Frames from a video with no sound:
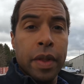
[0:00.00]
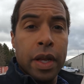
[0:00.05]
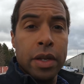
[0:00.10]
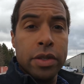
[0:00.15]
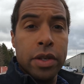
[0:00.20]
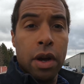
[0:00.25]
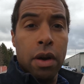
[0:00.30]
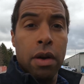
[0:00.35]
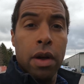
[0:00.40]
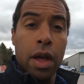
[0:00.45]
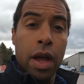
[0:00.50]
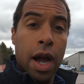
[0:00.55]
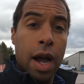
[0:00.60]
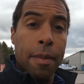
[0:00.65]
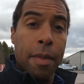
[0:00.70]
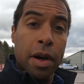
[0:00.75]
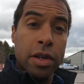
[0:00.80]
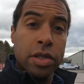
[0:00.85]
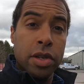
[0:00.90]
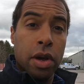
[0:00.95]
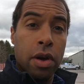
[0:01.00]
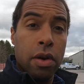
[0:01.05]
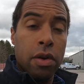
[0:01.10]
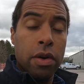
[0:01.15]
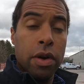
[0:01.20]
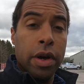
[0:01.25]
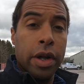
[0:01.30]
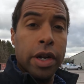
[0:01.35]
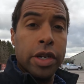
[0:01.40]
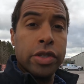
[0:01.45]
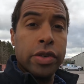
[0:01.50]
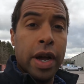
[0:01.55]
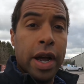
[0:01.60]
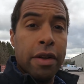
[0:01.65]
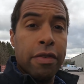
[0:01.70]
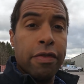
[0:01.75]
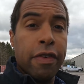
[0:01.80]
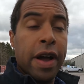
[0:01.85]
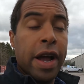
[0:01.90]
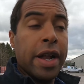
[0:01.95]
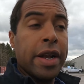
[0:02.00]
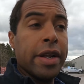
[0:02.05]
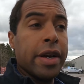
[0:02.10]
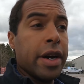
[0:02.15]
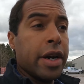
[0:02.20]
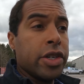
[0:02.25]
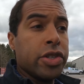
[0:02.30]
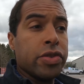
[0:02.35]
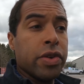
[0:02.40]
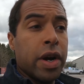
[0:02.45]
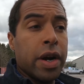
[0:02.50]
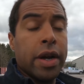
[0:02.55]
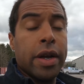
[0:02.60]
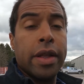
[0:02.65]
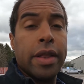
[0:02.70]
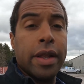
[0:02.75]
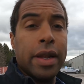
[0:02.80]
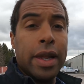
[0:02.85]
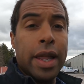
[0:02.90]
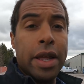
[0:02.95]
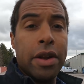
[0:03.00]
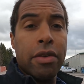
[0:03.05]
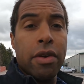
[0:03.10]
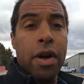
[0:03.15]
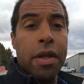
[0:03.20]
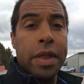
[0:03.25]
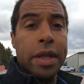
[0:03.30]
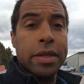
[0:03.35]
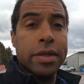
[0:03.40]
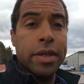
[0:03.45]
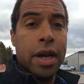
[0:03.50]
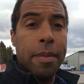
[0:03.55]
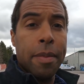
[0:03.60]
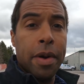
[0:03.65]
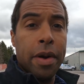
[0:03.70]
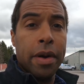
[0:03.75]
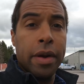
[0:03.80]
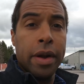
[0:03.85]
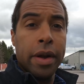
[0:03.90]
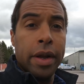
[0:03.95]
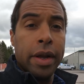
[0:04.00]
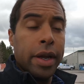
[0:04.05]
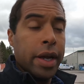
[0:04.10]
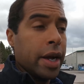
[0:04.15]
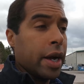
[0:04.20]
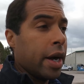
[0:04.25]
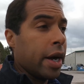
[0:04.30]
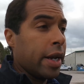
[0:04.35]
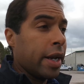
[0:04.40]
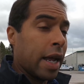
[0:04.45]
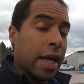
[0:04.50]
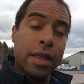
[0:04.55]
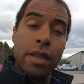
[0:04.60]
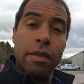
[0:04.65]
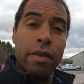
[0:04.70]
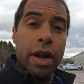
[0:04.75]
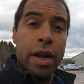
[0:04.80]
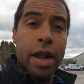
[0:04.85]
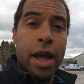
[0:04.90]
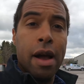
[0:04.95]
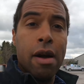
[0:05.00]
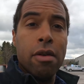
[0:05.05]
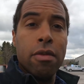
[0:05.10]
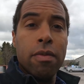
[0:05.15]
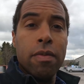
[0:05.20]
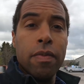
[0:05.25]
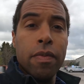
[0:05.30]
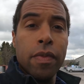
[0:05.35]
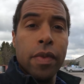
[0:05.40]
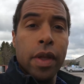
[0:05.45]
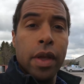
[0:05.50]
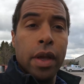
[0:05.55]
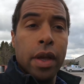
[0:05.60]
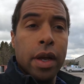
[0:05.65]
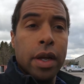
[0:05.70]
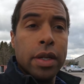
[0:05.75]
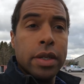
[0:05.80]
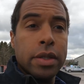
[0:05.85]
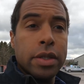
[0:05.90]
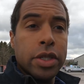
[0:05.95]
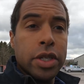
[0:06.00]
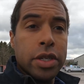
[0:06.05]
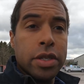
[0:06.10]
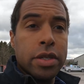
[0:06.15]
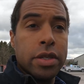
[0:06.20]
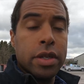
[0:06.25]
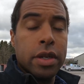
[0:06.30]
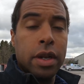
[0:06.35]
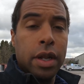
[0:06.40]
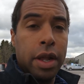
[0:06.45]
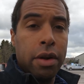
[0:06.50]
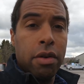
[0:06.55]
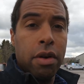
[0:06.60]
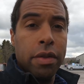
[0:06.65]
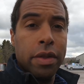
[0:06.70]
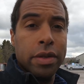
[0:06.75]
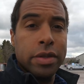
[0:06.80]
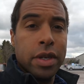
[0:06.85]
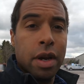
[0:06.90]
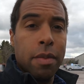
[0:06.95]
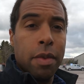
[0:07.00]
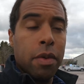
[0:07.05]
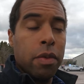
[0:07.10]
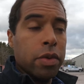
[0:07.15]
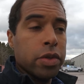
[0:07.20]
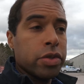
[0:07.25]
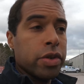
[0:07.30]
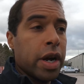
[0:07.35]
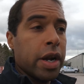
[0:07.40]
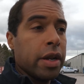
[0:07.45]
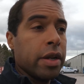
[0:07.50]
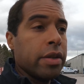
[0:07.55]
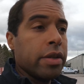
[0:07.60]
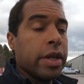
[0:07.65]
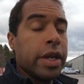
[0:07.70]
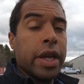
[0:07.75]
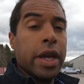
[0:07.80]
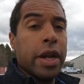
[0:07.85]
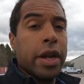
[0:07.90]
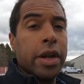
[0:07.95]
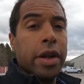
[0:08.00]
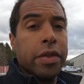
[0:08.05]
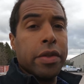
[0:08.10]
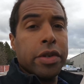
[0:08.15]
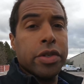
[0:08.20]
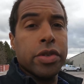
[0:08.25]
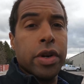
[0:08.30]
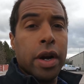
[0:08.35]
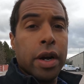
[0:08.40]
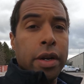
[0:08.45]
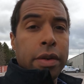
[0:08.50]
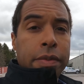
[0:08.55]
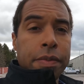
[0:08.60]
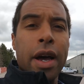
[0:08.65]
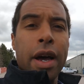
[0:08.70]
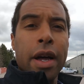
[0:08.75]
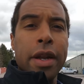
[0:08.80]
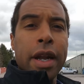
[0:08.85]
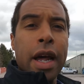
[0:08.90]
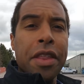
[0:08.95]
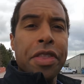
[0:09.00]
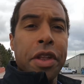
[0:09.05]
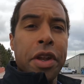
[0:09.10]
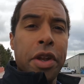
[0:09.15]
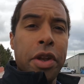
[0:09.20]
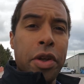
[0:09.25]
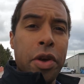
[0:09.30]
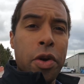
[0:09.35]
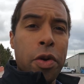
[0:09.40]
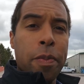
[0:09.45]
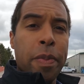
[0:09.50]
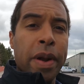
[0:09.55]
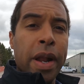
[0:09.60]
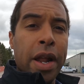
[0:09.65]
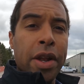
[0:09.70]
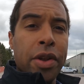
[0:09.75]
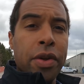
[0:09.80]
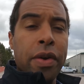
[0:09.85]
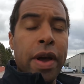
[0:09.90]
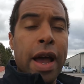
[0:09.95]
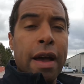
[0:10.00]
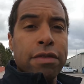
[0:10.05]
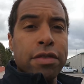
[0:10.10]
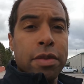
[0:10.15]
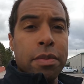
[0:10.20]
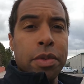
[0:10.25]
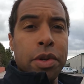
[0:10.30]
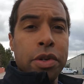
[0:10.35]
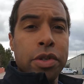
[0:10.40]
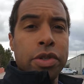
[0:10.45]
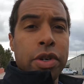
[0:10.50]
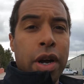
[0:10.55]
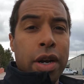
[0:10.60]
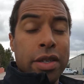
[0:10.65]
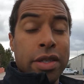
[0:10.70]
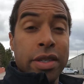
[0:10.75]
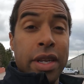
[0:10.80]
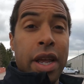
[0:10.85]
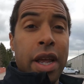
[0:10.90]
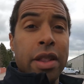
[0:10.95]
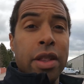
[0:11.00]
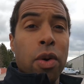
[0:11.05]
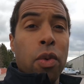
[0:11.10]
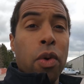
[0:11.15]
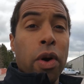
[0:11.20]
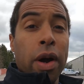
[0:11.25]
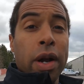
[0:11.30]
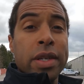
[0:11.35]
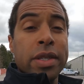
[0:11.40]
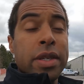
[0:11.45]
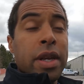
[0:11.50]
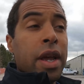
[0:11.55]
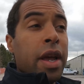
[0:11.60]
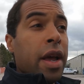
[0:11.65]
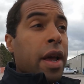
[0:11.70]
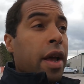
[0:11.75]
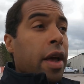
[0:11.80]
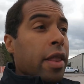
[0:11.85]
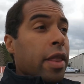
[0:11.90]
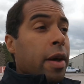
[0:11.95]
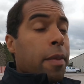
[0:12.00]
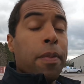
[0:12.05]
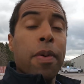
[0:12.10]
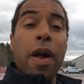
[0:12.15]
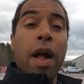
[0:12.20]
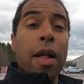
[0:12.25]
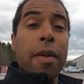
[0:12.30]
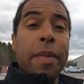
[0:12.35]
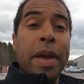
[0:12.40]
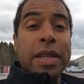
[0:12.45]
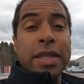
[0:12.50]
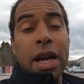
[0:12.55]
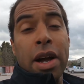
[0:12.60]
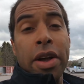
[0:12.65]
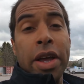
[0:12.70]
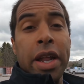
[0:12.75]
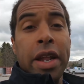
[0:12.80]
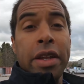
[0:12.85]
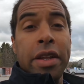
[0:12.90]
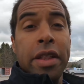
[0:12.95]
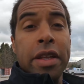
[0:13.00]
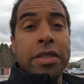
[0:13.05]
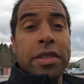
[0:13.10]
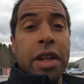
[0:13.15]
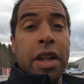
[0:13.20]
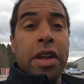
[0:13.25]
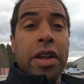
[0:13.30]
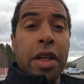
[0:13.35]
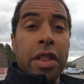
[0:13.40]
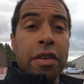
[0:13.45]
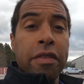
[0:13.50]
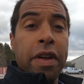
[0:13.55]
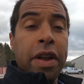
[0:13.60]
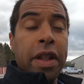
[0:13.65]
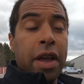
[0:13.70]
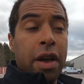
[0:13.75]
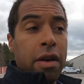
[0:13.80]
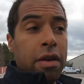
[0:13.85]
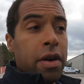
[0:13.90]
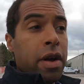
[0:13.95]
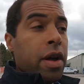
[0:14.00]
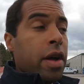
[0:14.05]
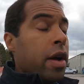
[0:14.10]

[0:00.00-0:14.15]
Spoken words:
So I'm also gonna try to find a truck later on this summer. Nothing right now. just later on this summer, we'll try to get another truck. Nothing new, but I do have some new trucks in the works. The problem is, I'll get into this in another video.